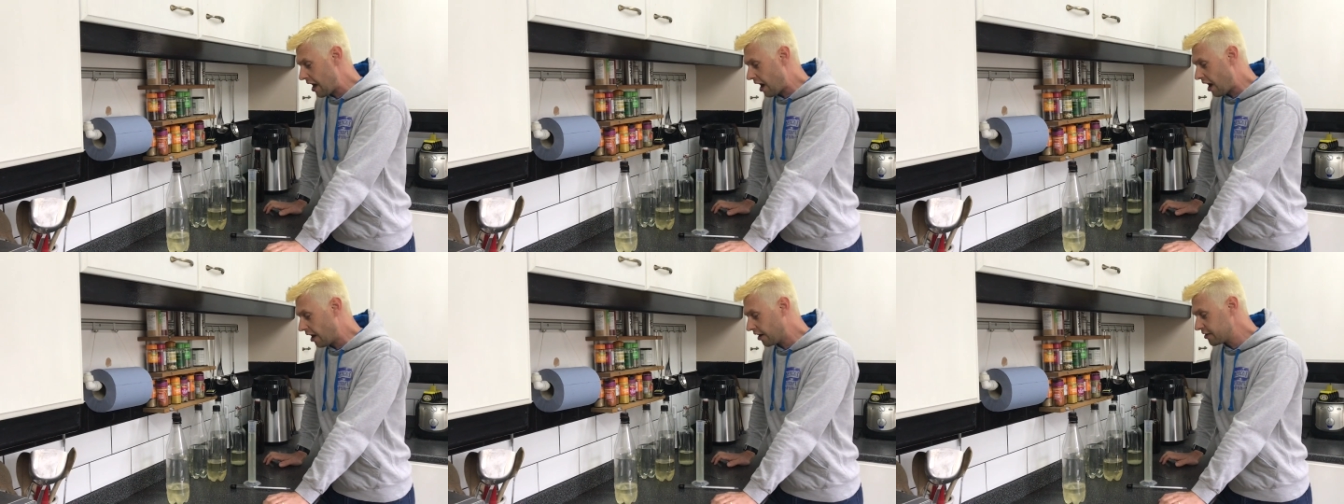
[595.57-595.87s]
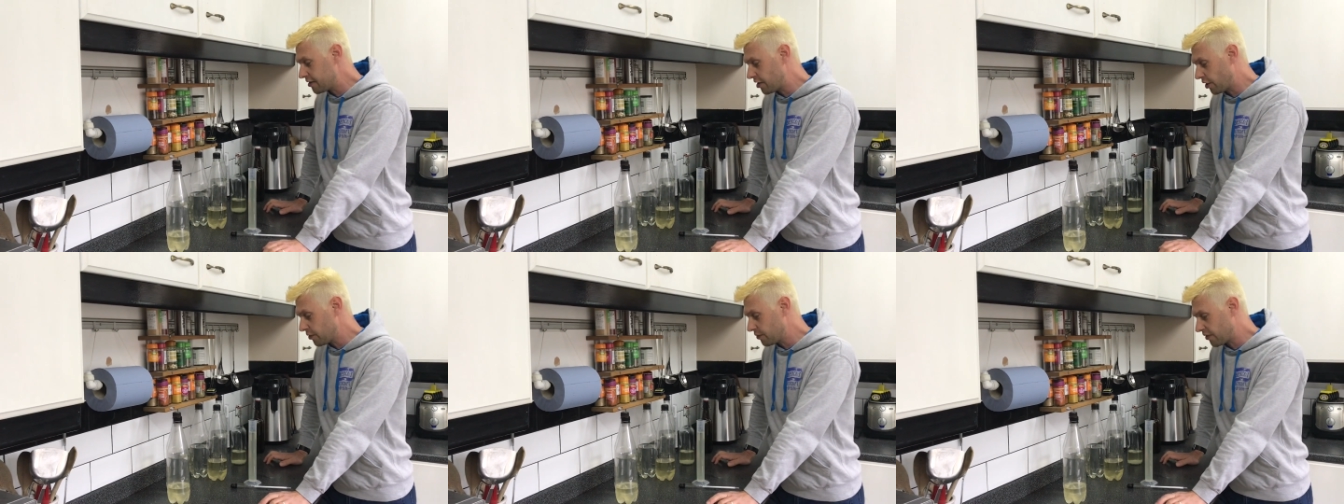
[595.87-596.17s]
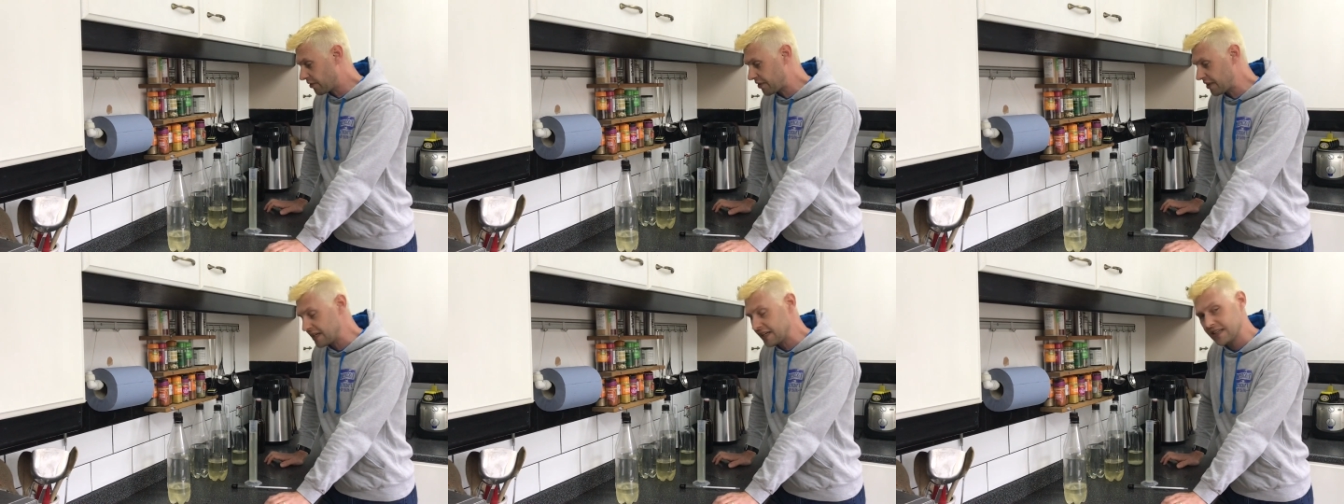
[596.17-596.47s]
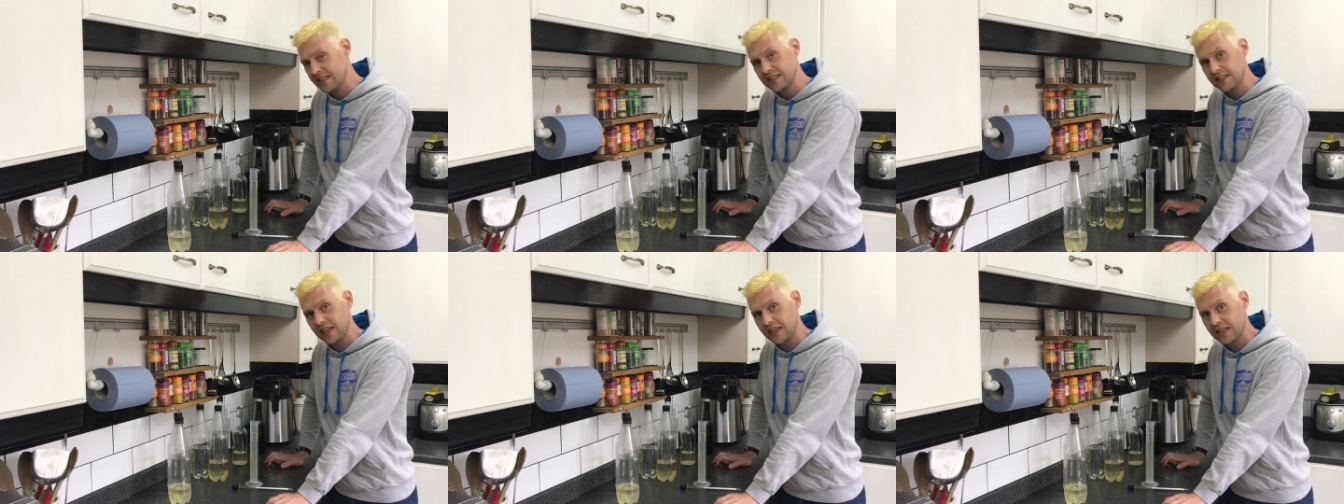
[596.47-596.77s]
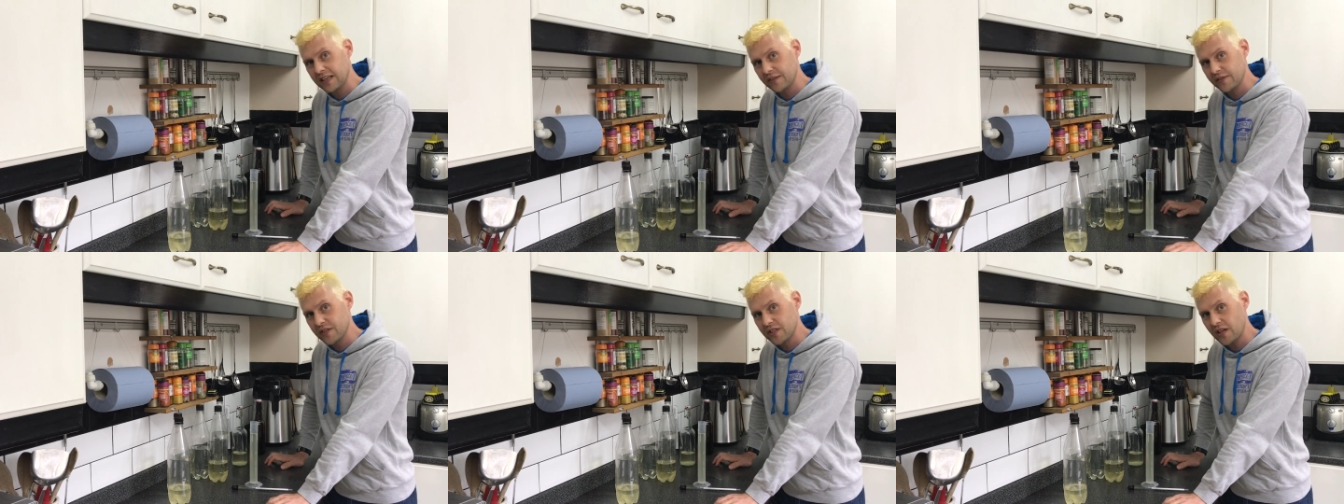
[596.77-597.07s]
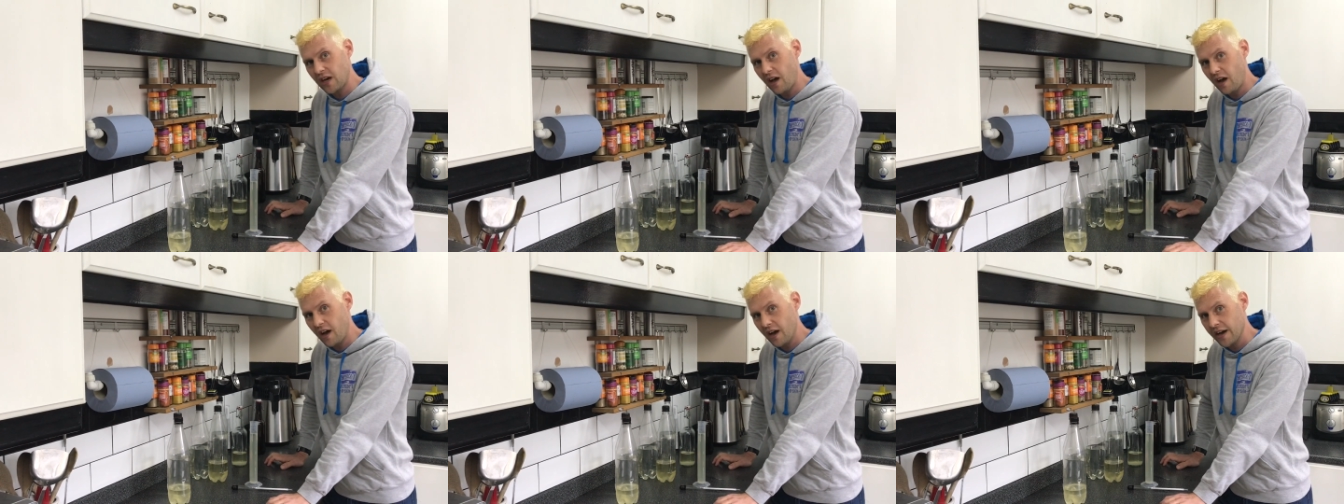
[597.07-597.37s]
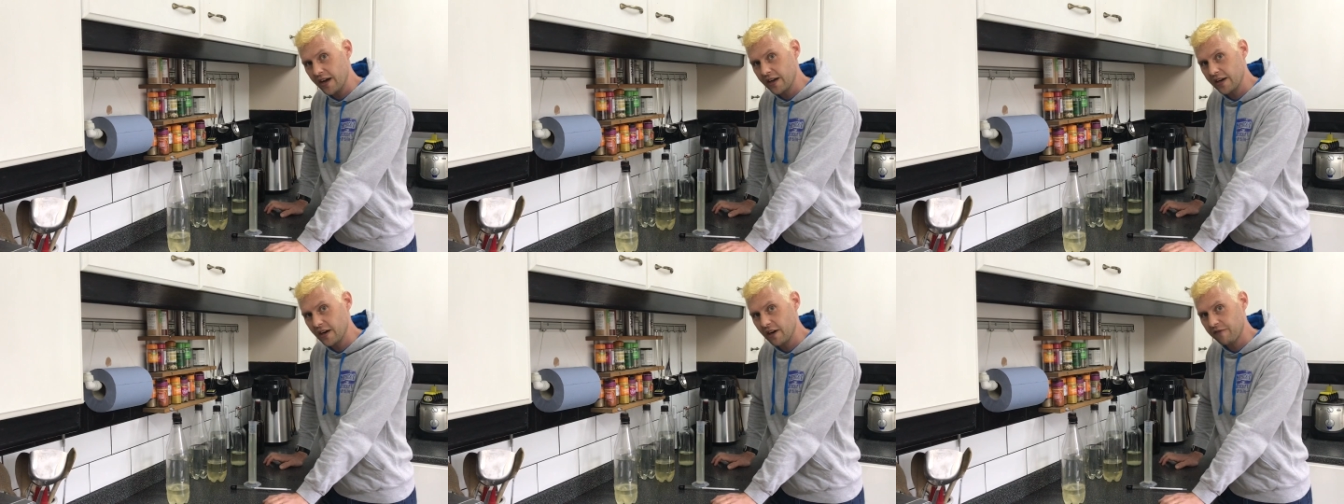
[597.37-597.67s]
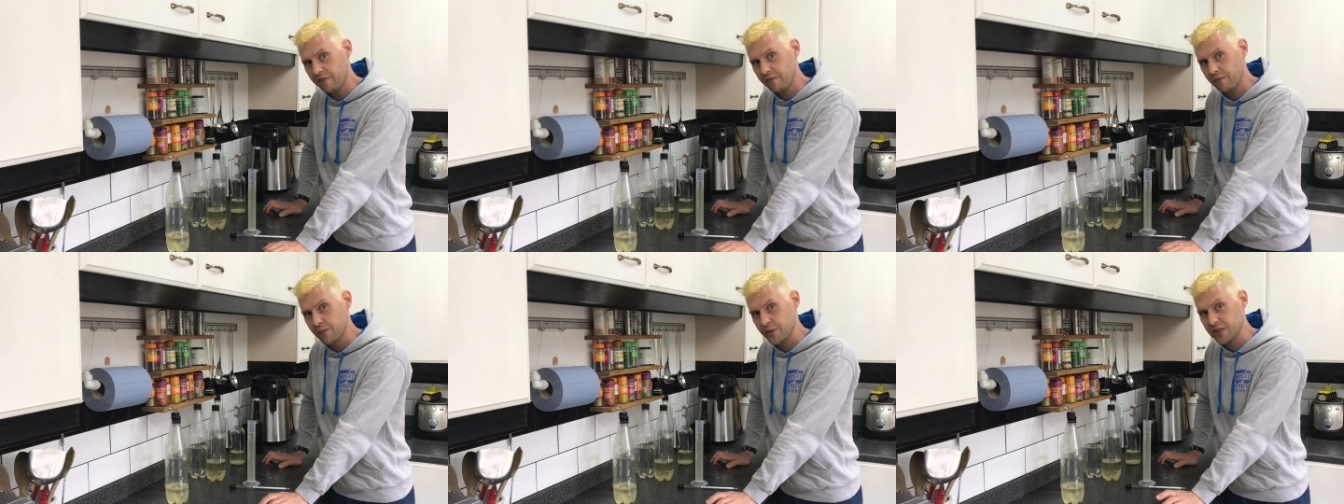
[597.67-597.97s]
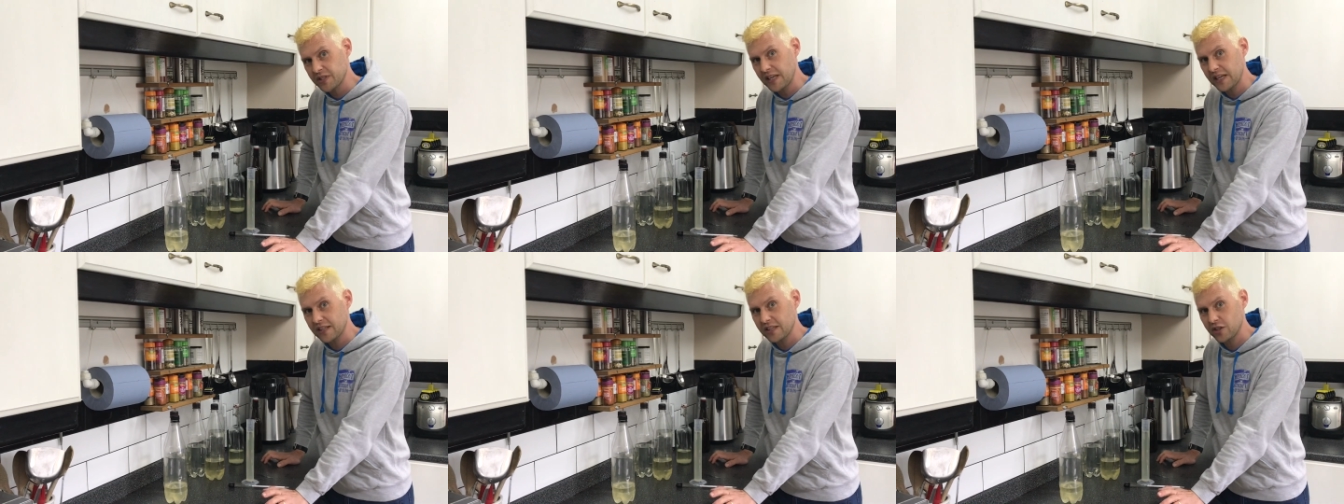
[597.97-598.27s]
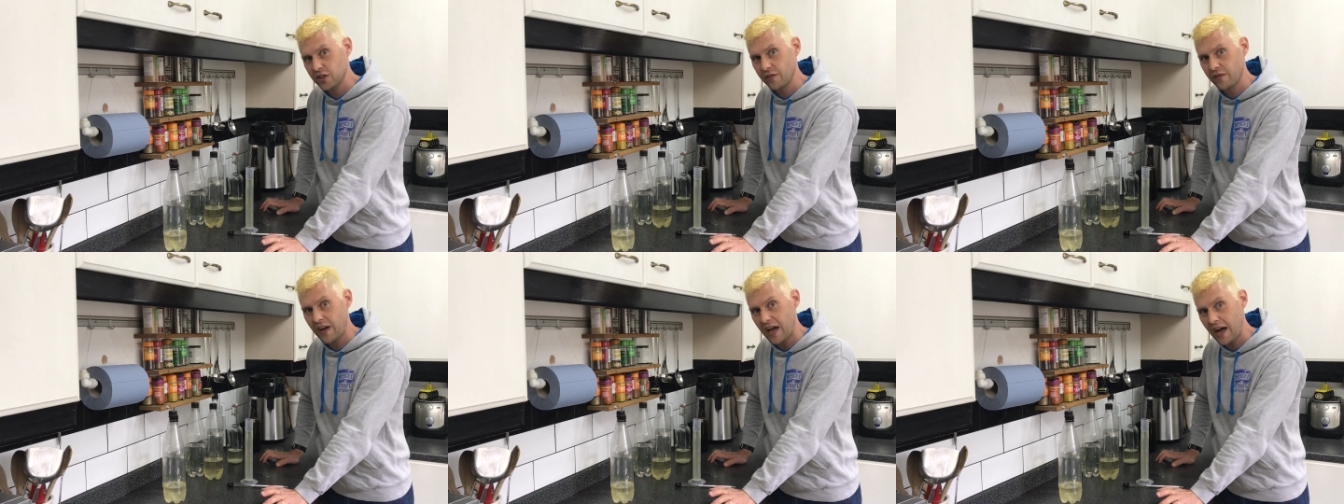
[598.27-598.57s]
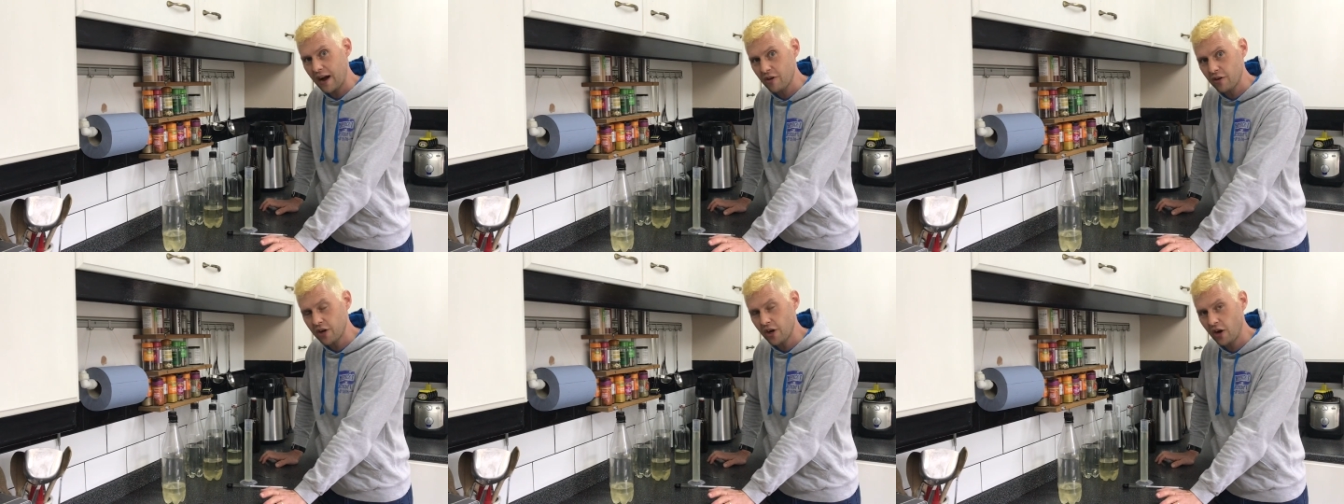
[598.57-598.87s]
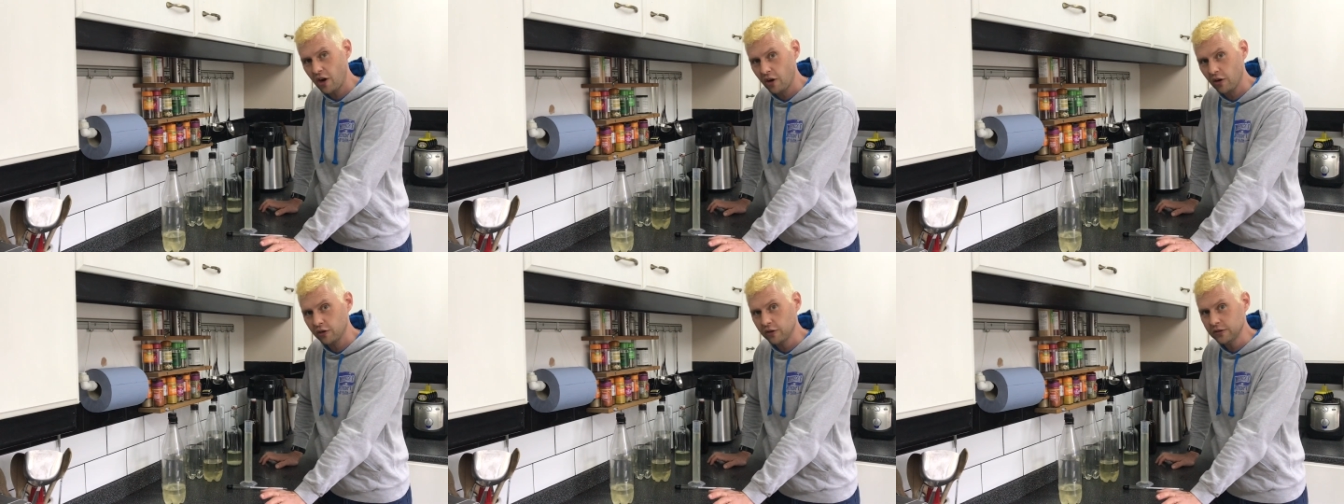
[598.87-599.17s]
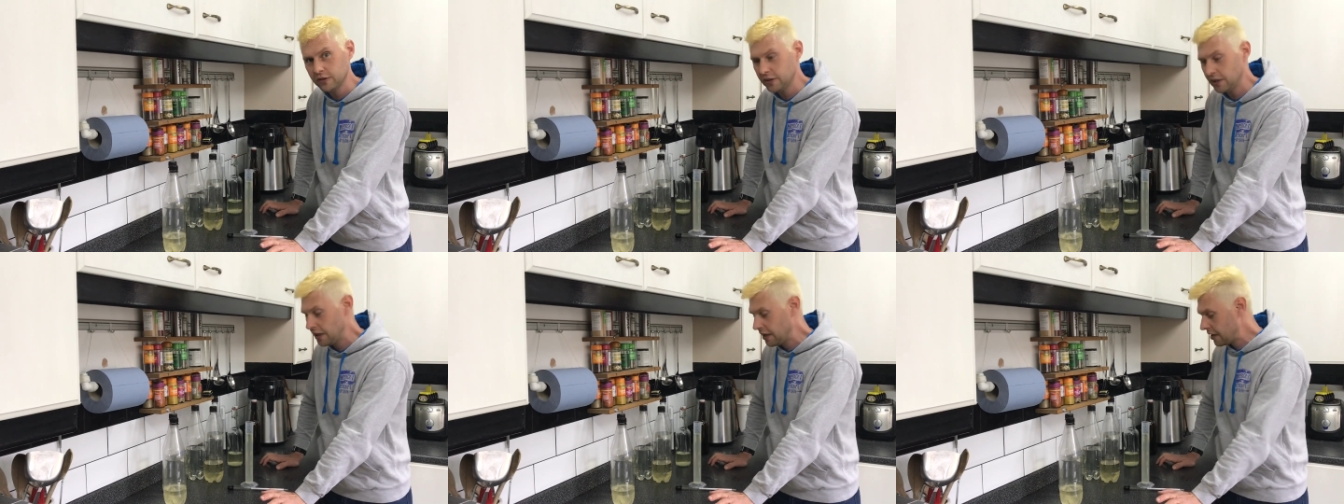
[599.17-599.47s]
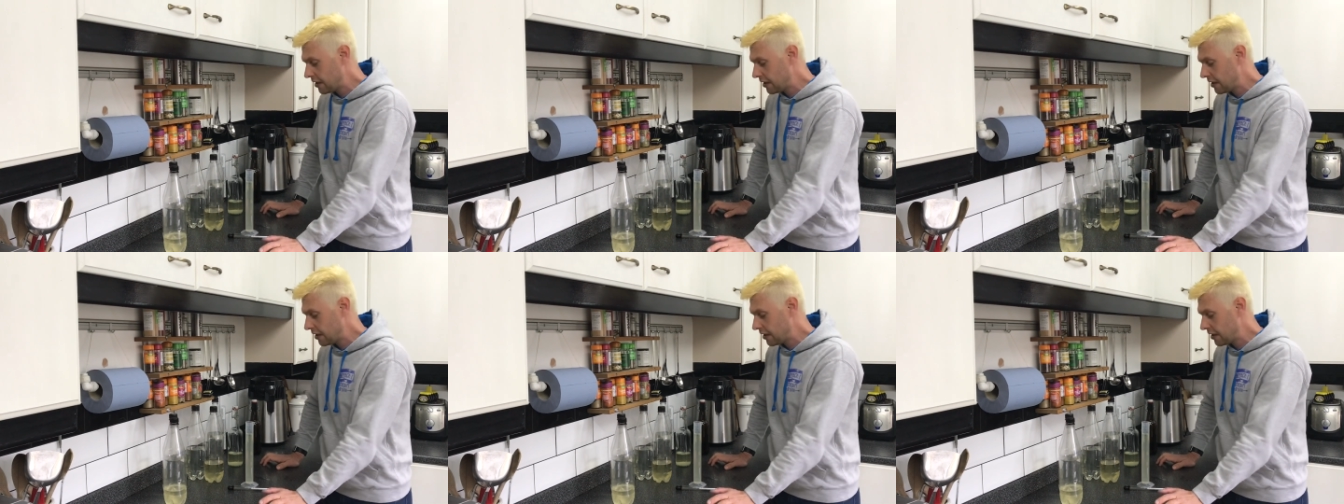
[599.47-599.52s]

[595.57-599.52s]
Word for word: I don't think is going to give us a high enough percentage of alcohol